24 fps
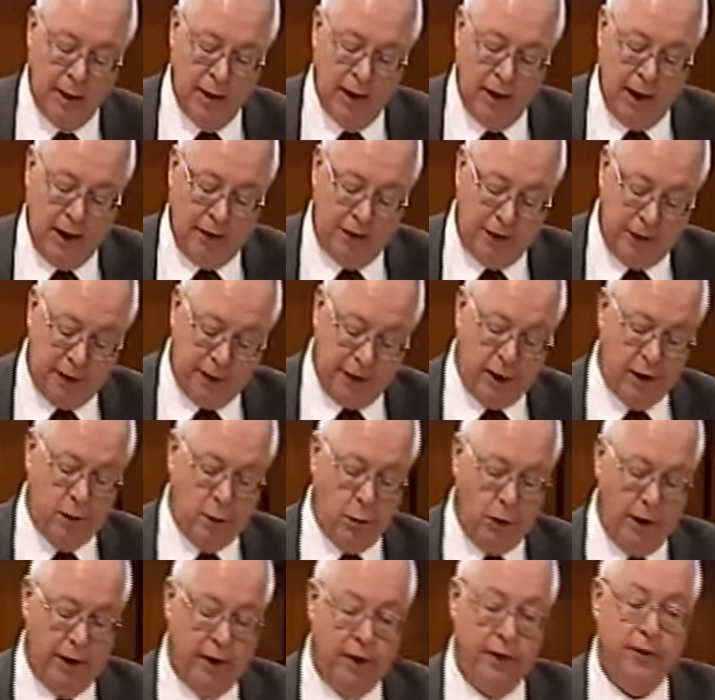A further
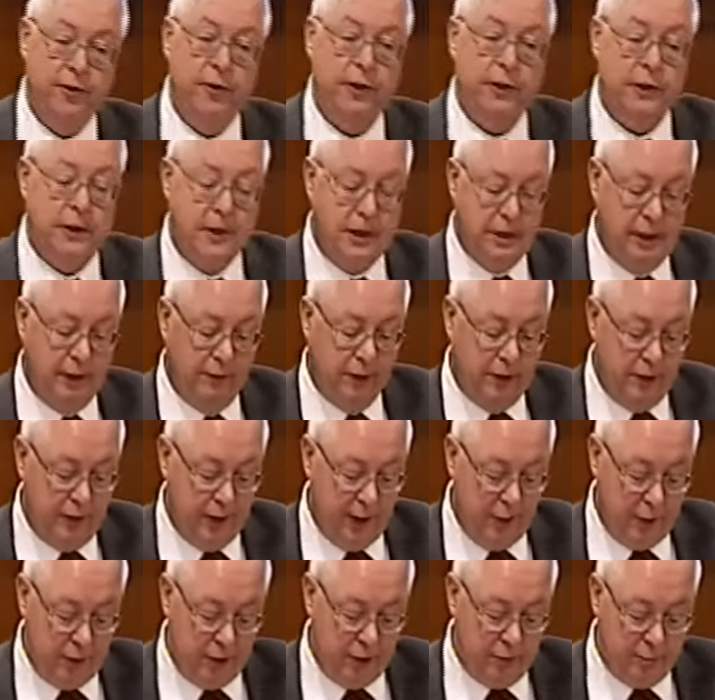
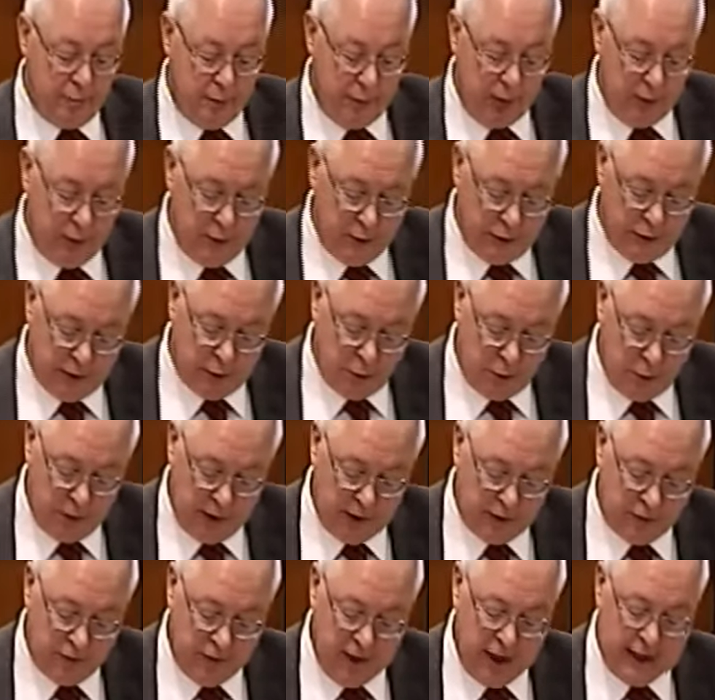£107,000 will be
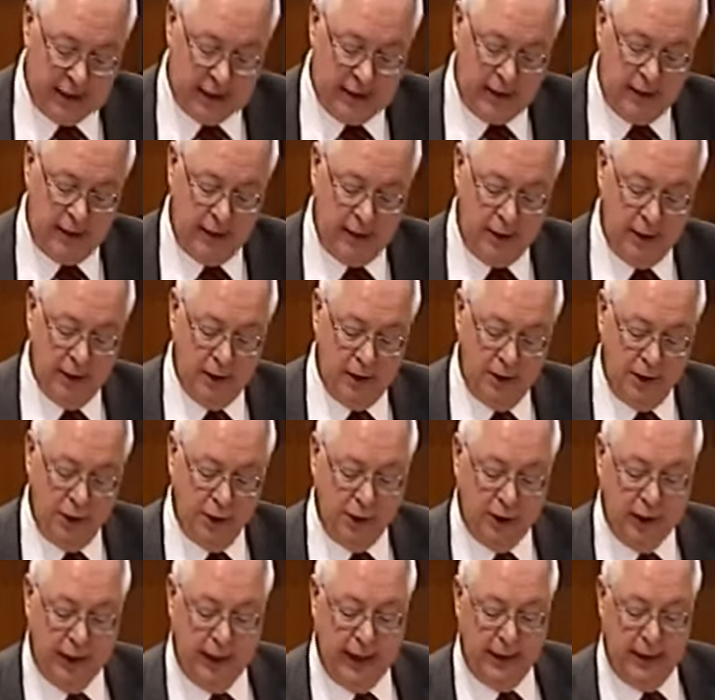invested to
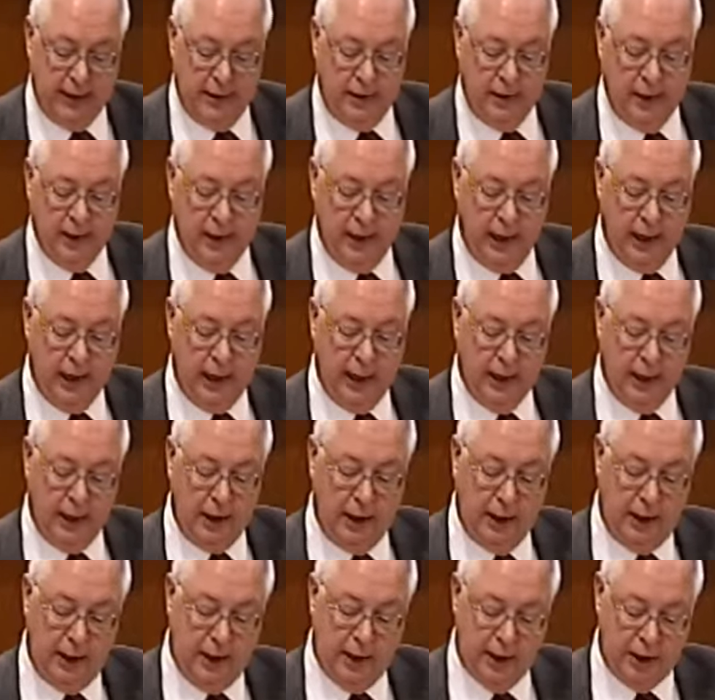create an early
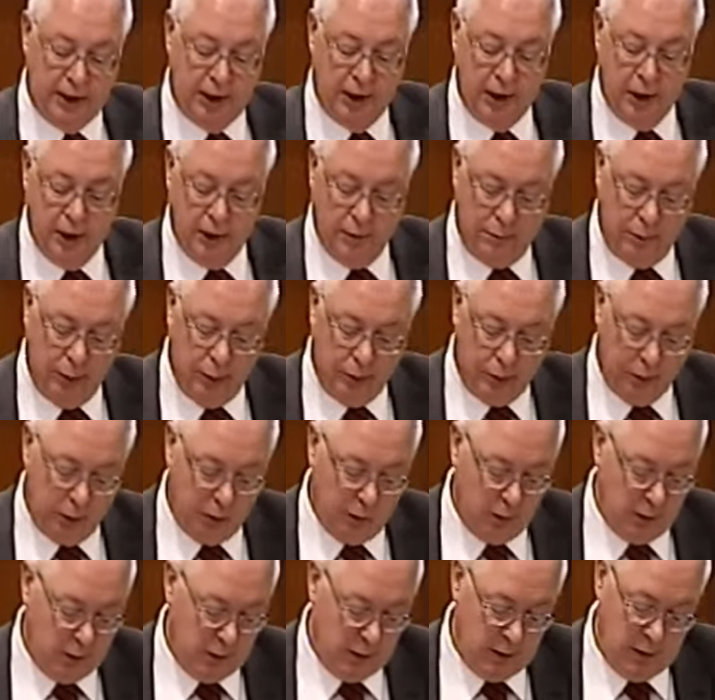years pupil
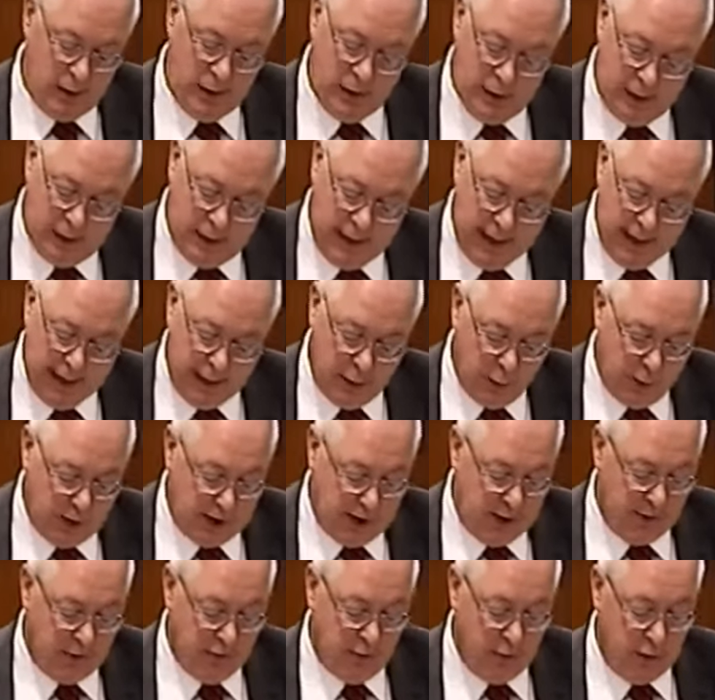equity
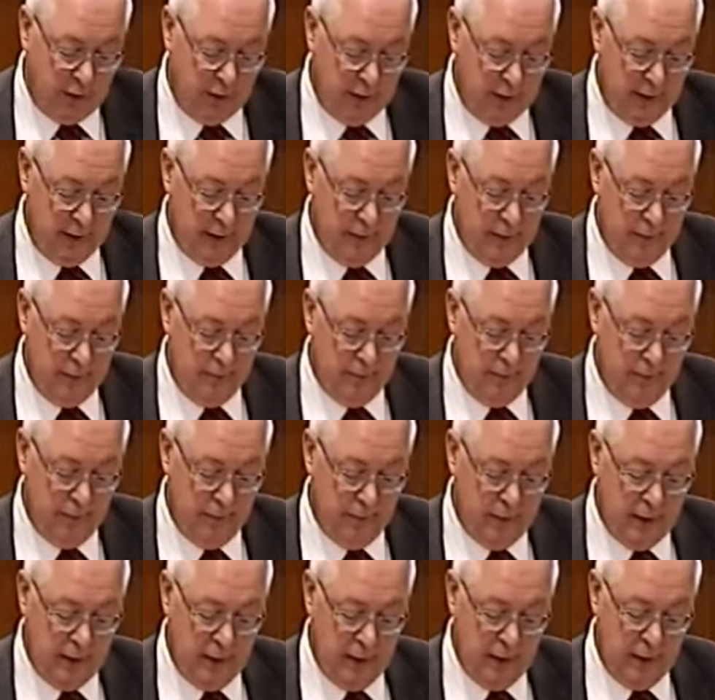fund.
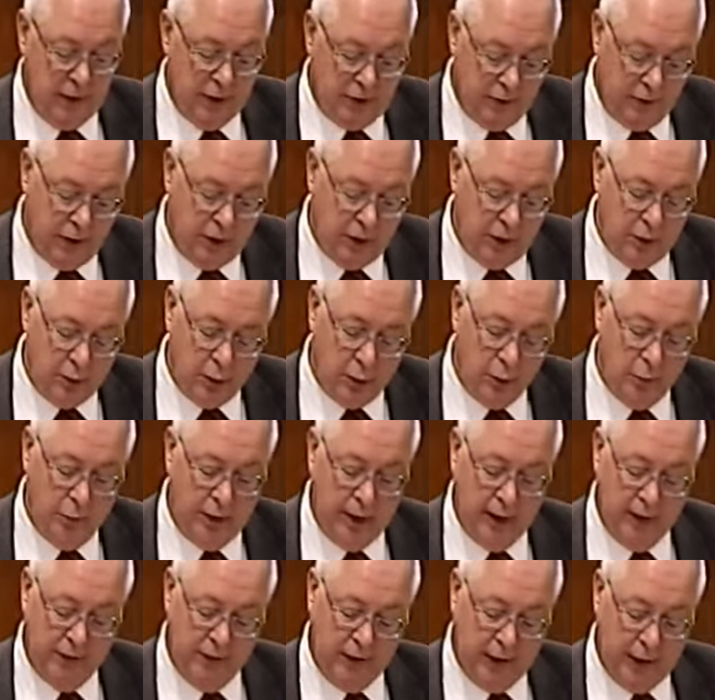This fund will be
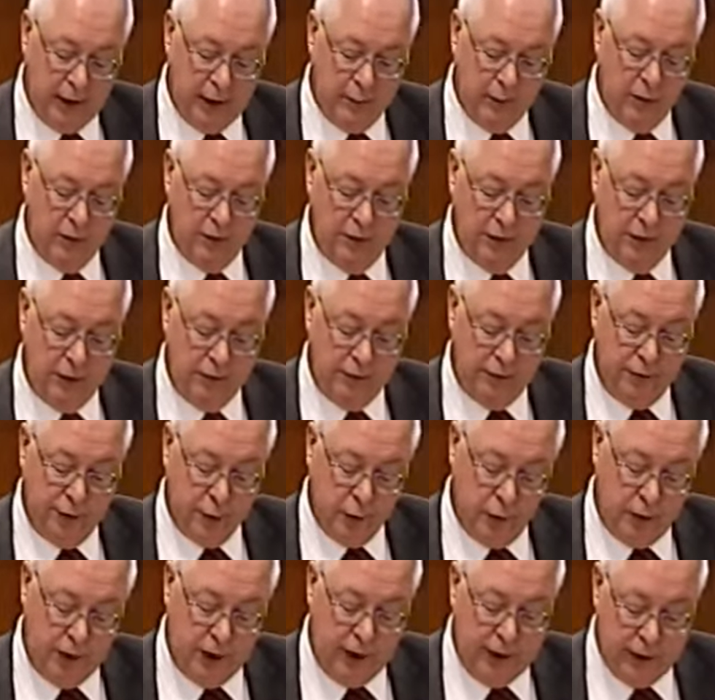available for a full
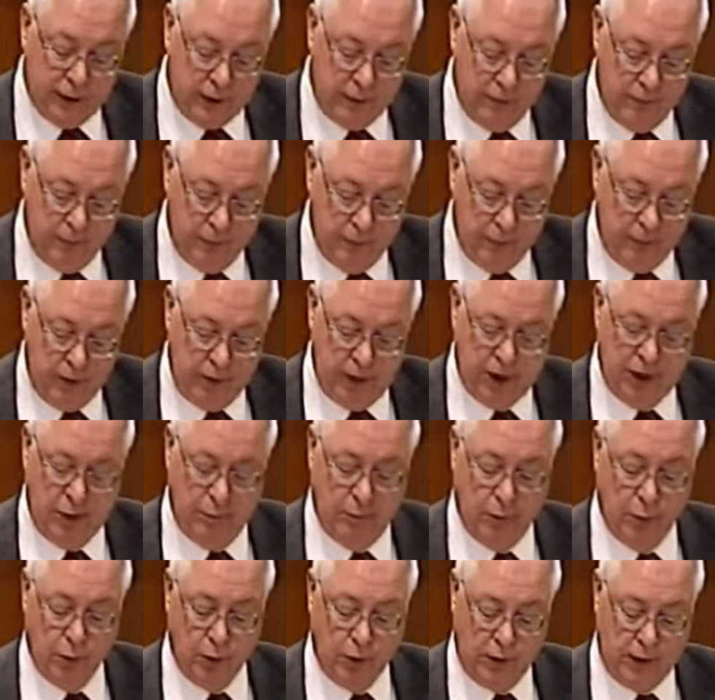year to
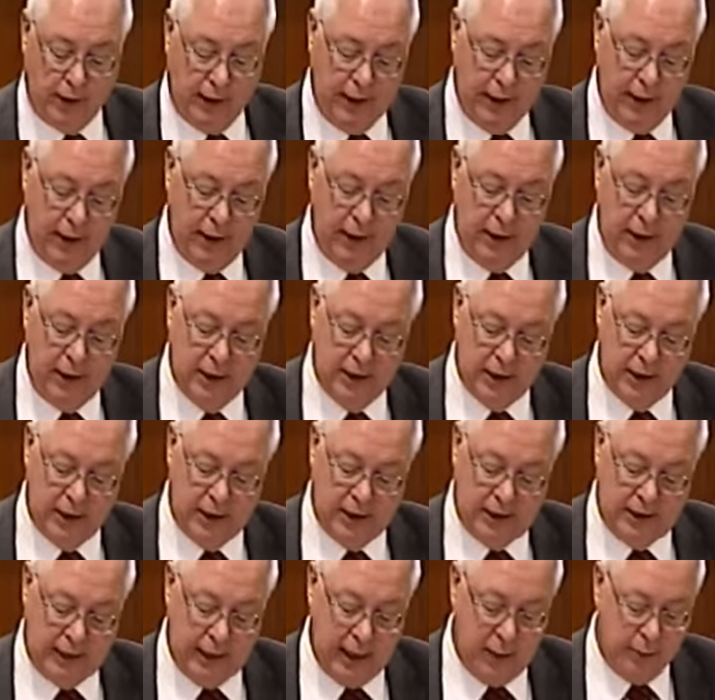support early years
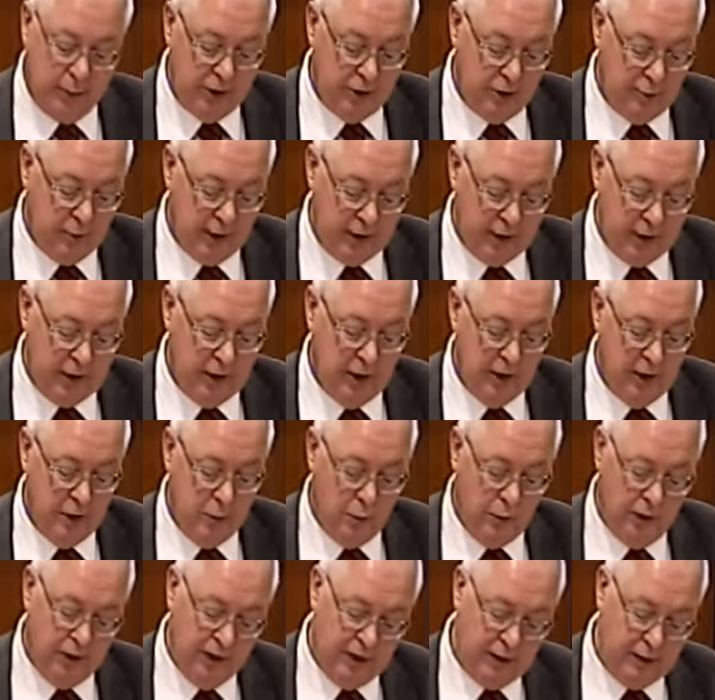establishments
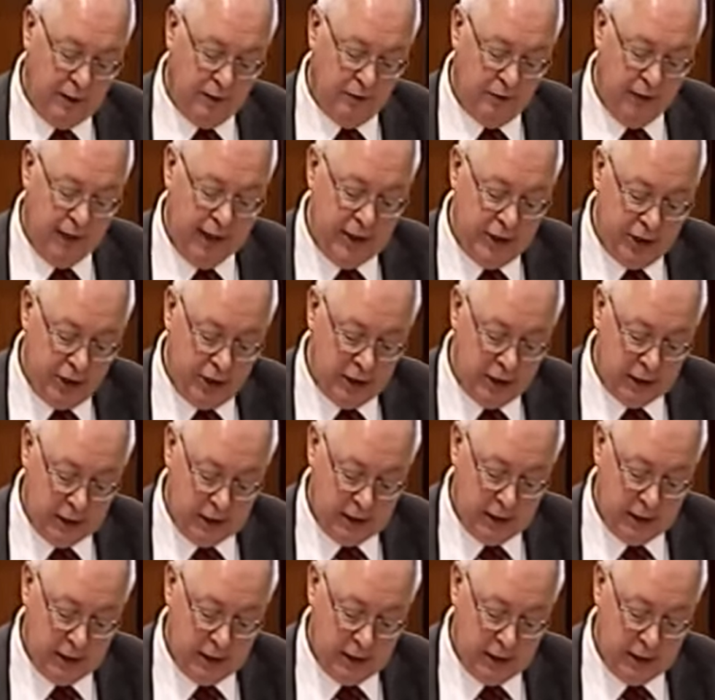with interventions